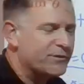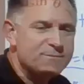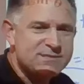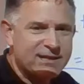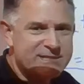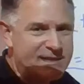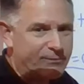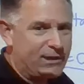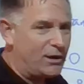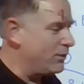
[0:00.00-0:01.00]
From 60,
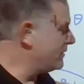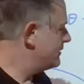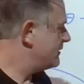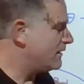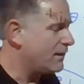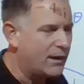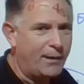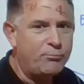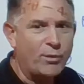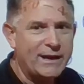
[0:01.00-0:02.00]
we go
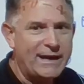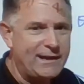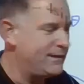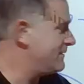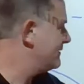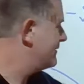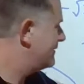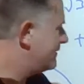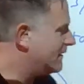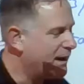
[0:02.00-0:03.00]
up 180,
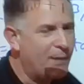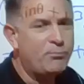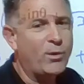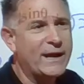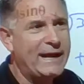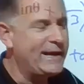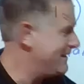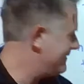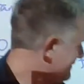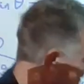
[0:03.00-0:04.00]
up
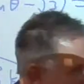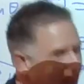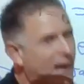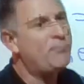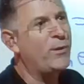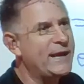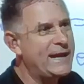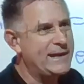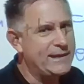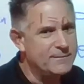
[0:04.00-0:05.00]
180, up
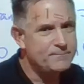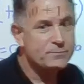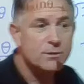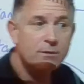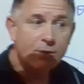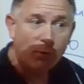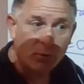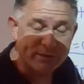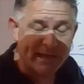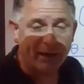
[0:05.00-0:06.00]
180,
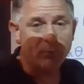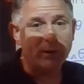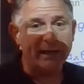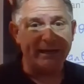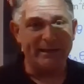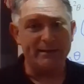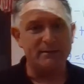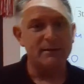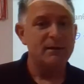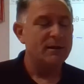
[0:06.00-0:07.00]
or down 180.
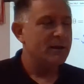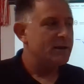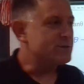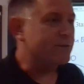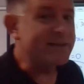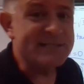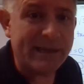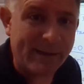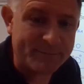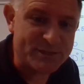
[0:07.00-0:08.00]
So this
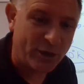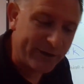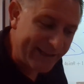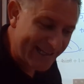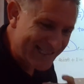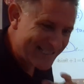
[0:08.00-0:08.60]
time I'm starting at